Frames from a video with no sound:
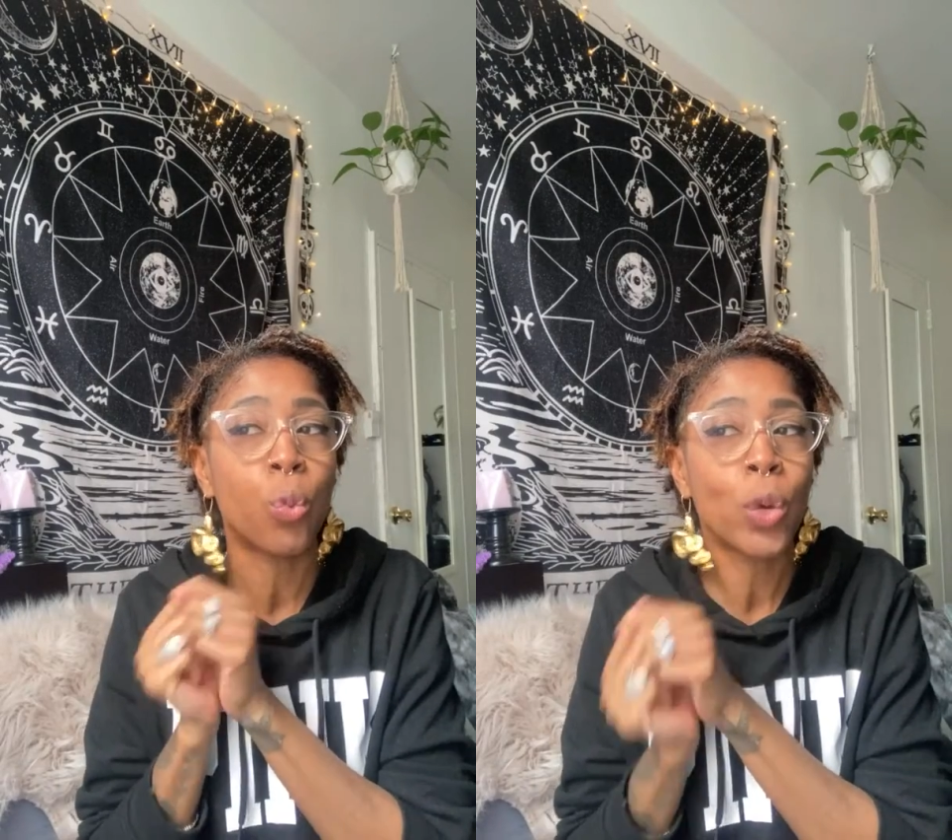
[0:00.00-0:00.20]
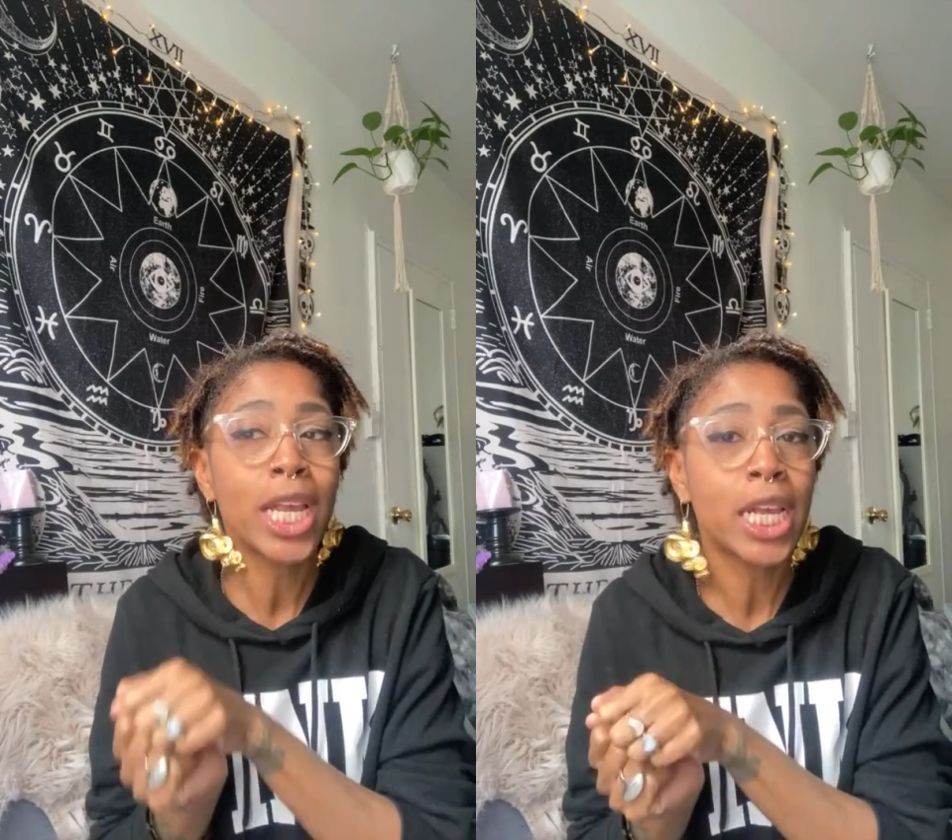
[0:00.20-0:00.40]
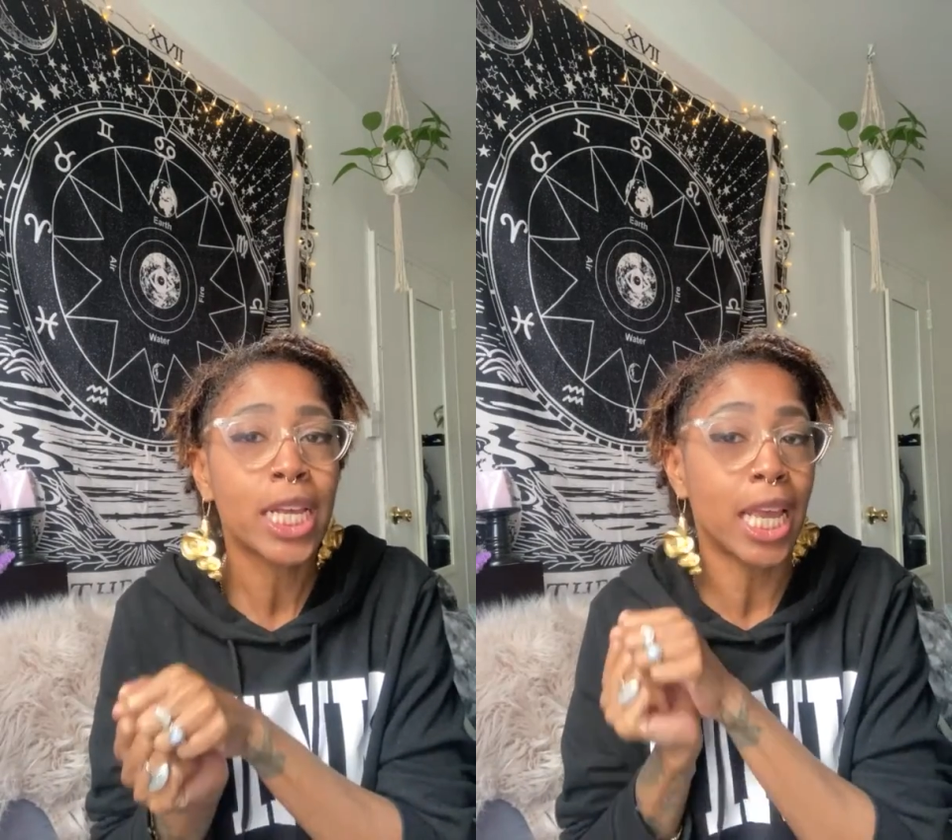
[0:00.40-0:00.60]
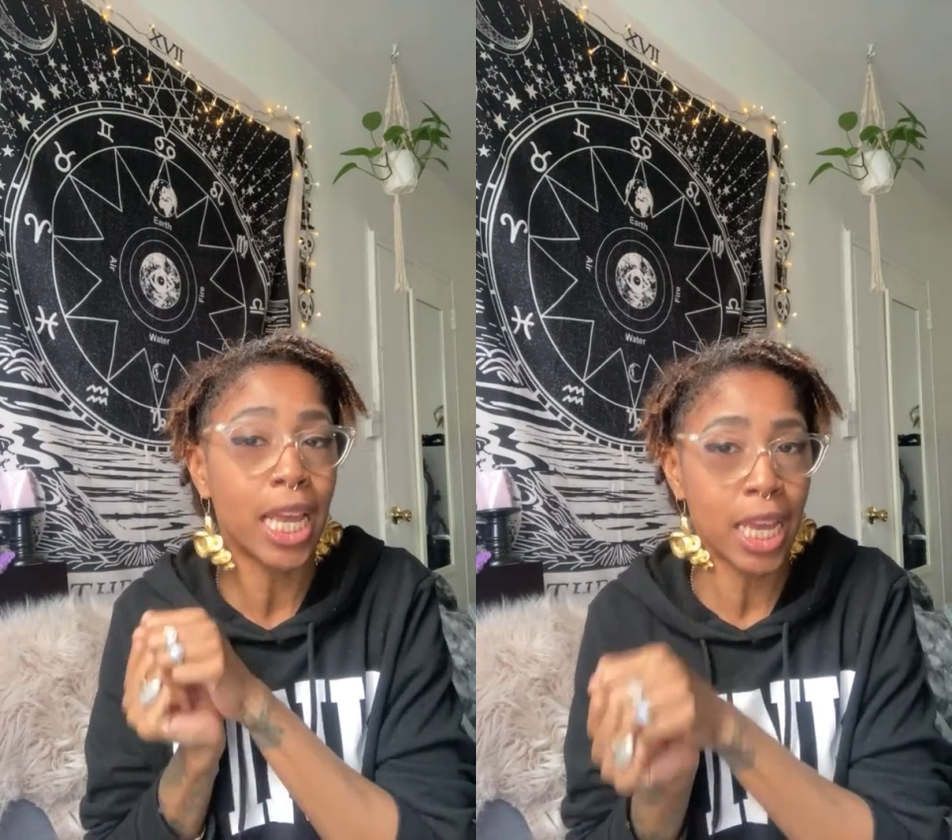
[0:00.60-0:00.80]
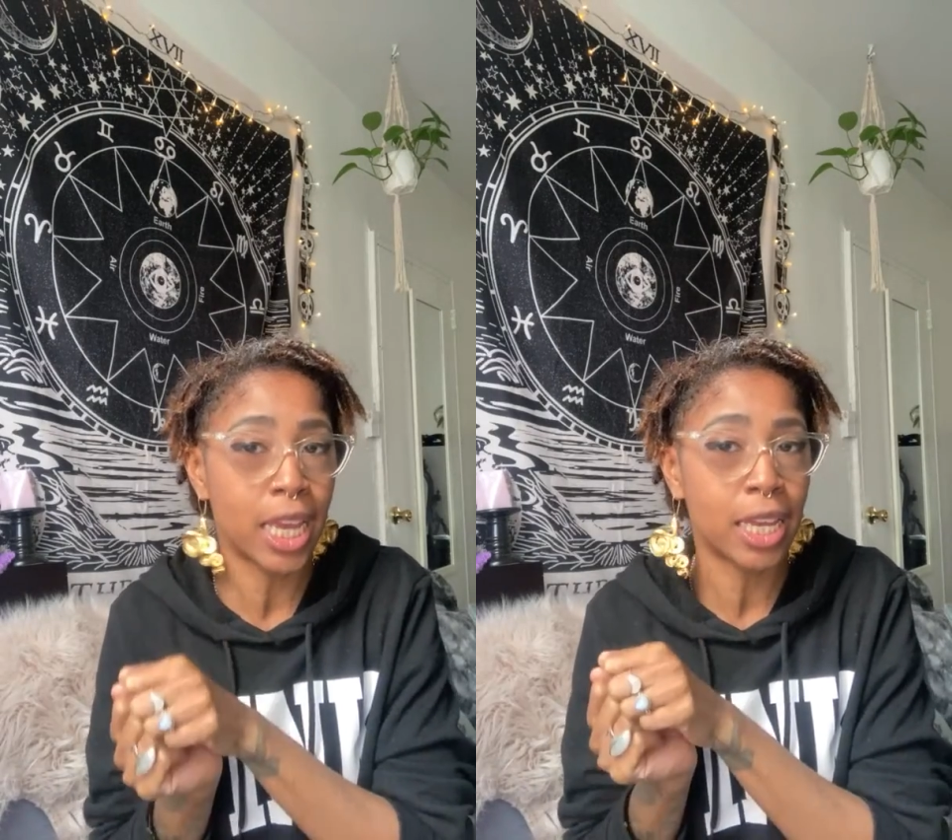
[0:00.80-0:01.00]
week
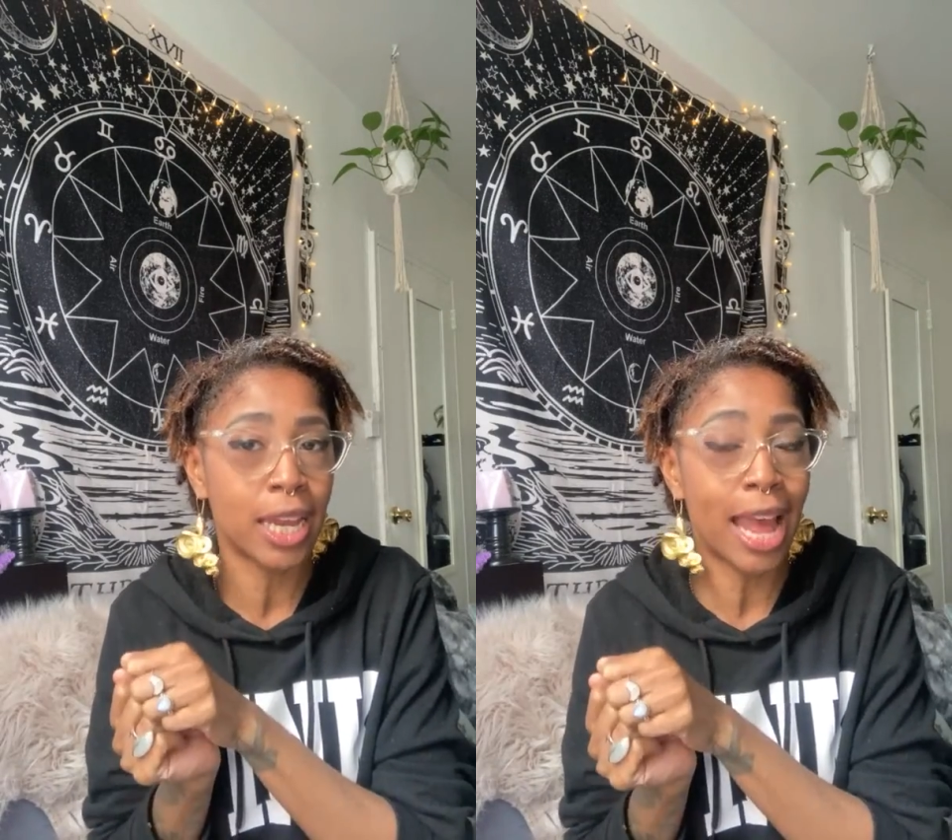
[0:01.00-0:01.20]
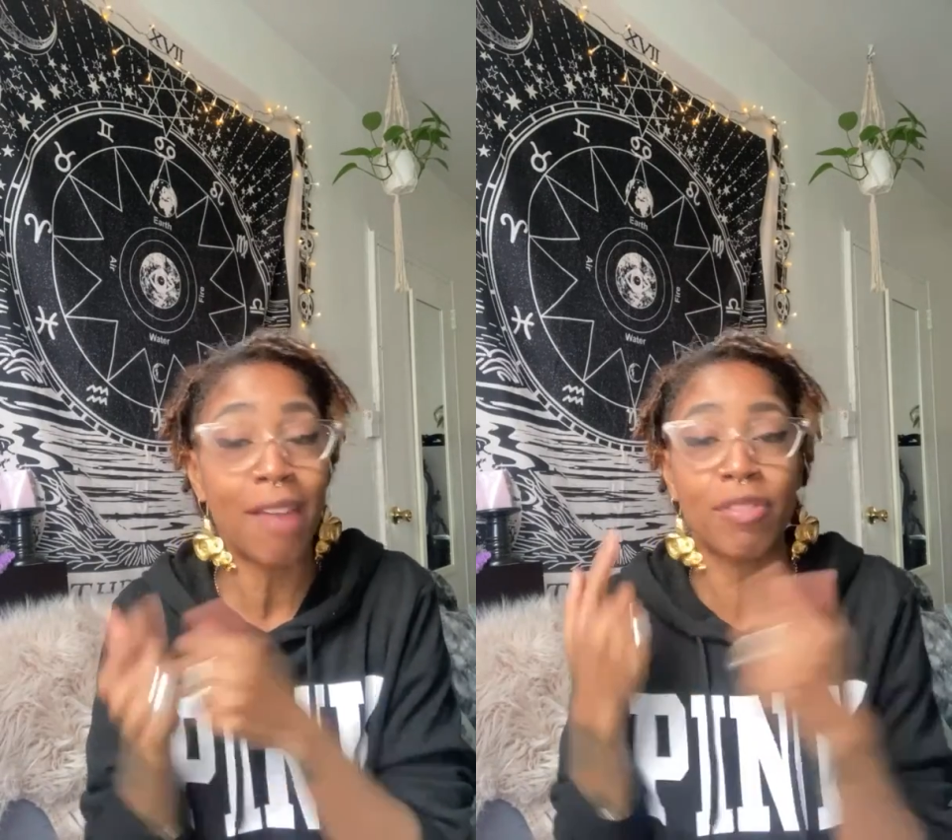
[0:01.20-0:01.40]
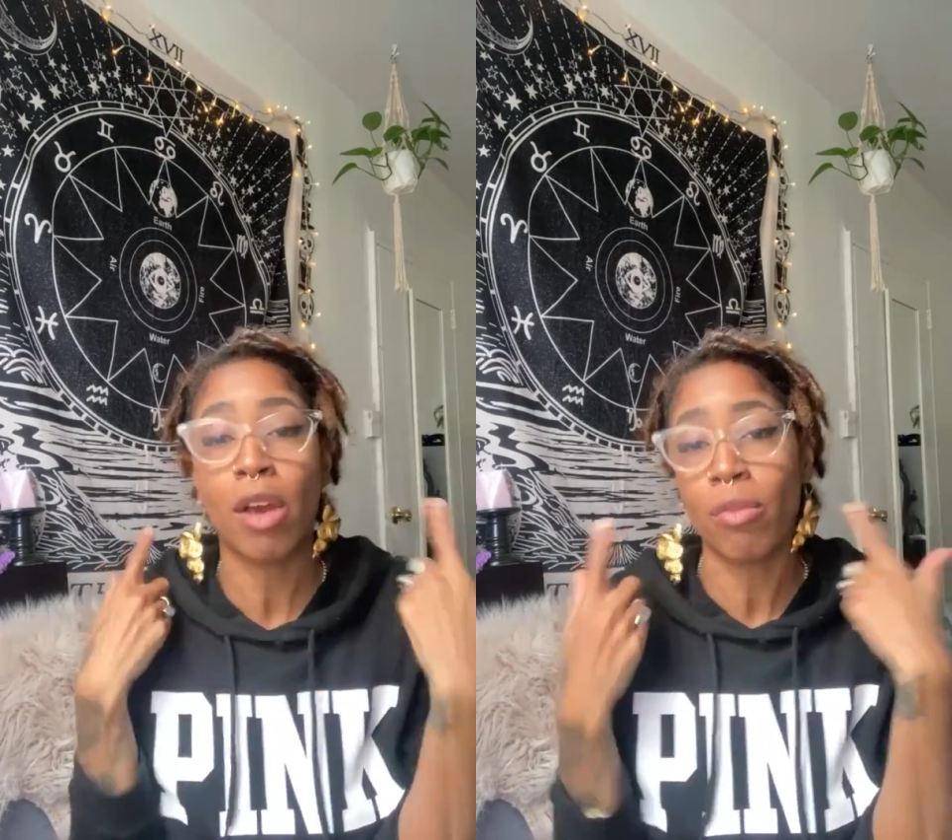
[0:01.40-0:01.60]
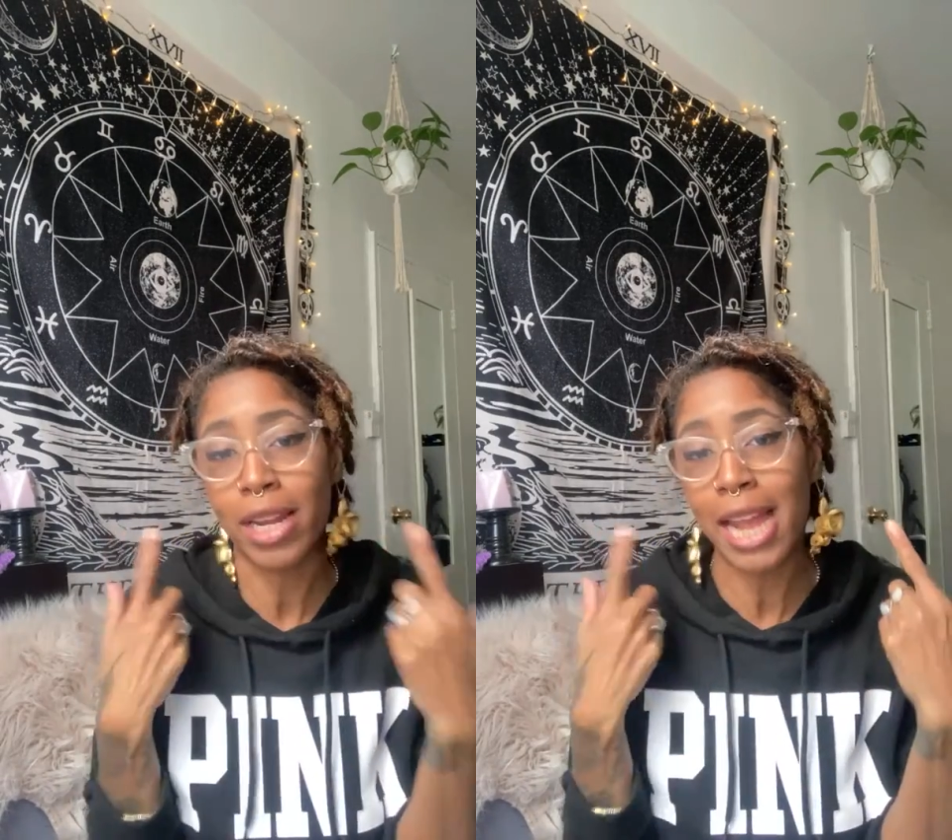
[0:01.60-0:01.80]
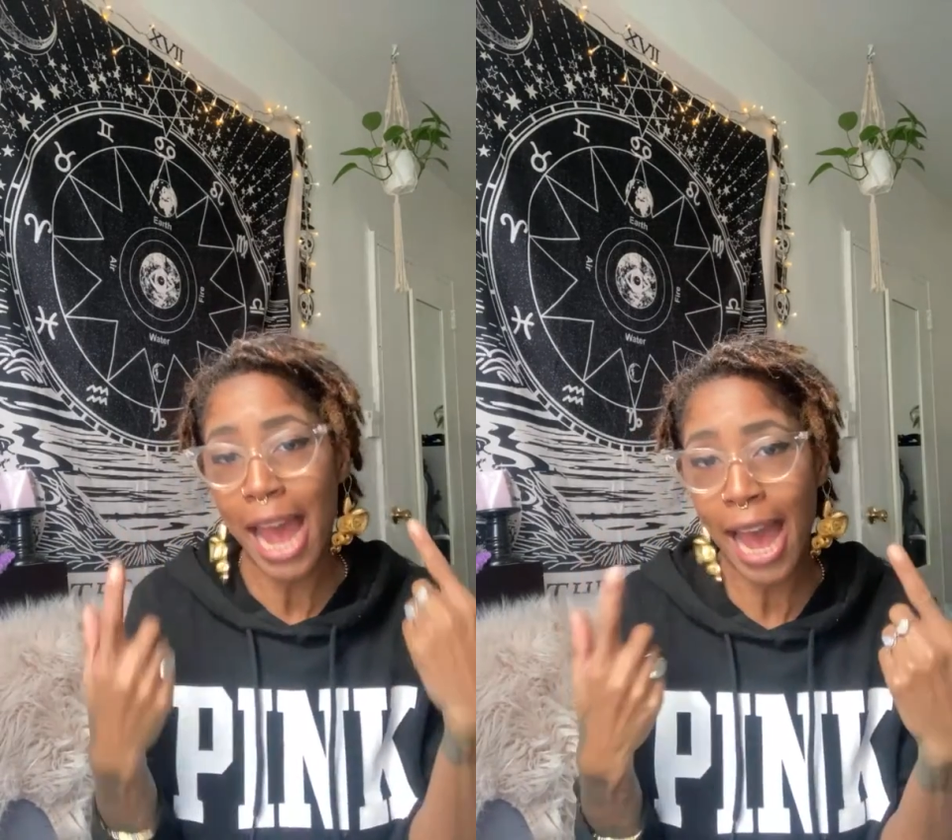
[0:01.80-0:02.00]
in after I
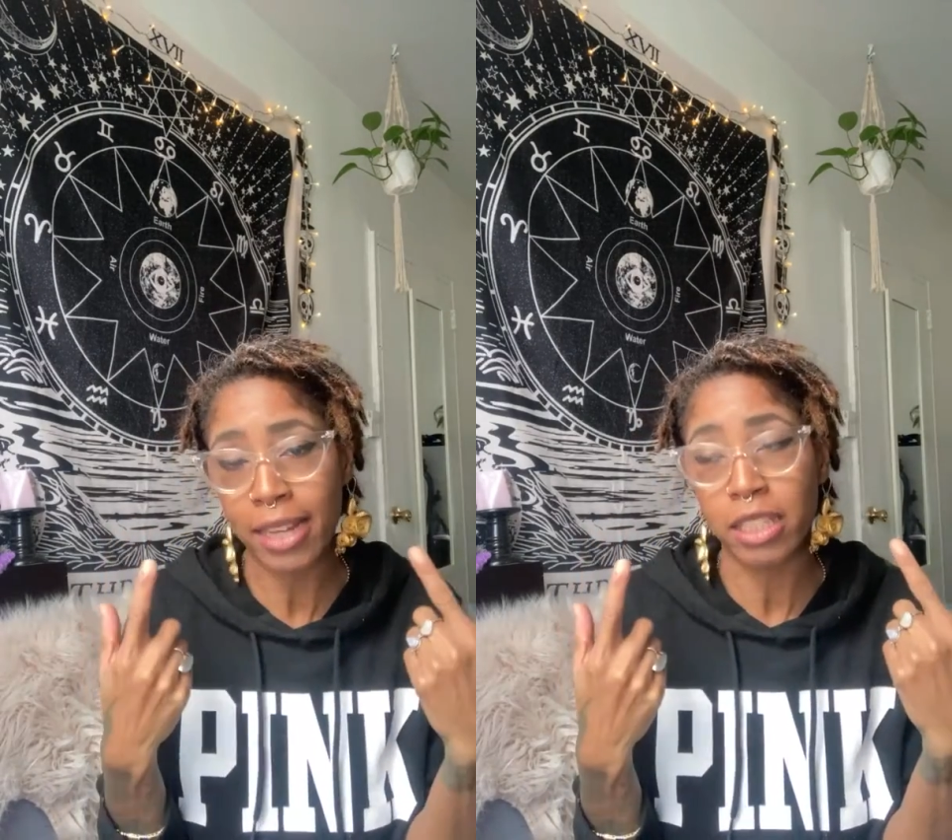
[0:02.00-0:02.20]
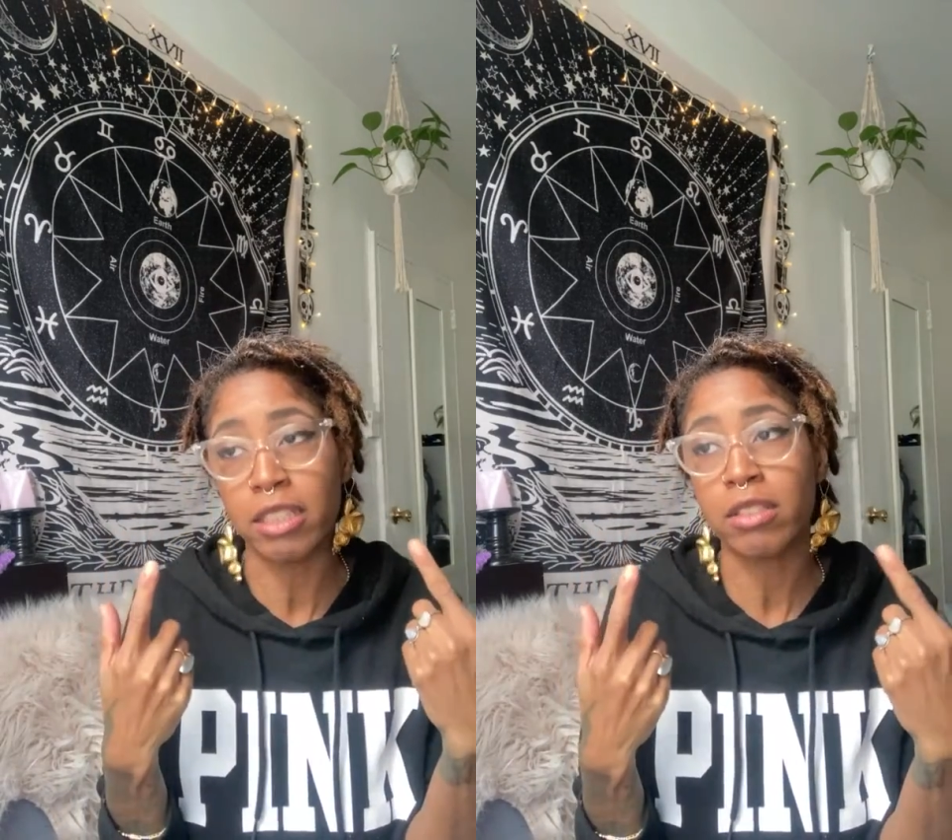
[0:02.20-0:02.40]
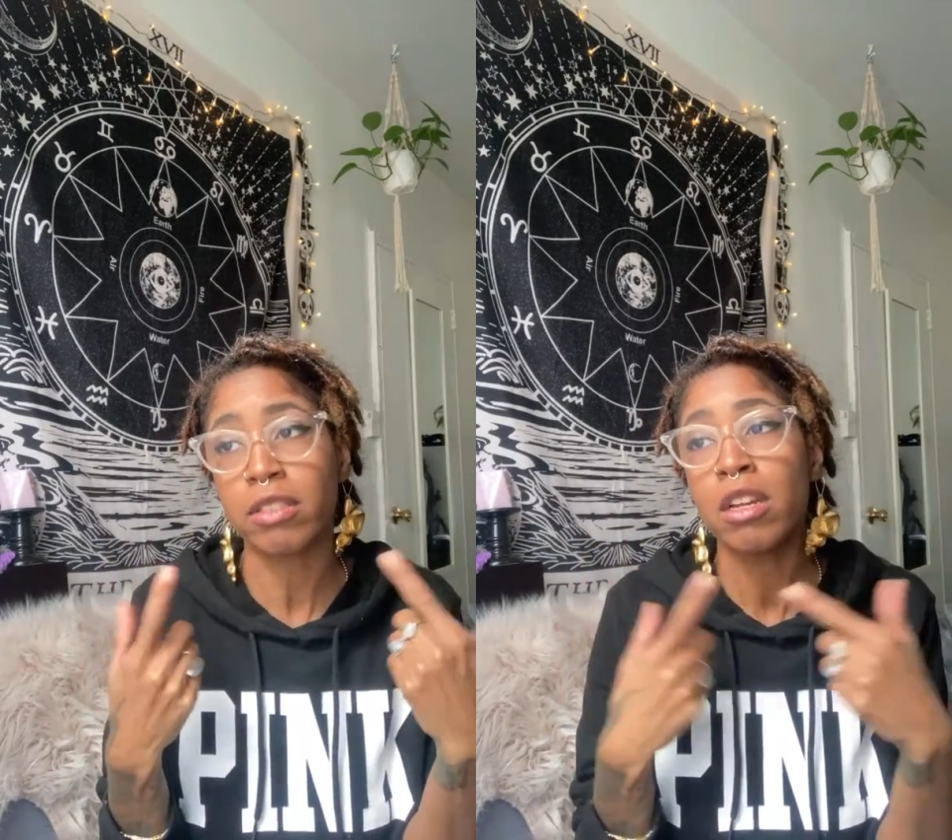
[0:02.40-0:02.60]
already had this.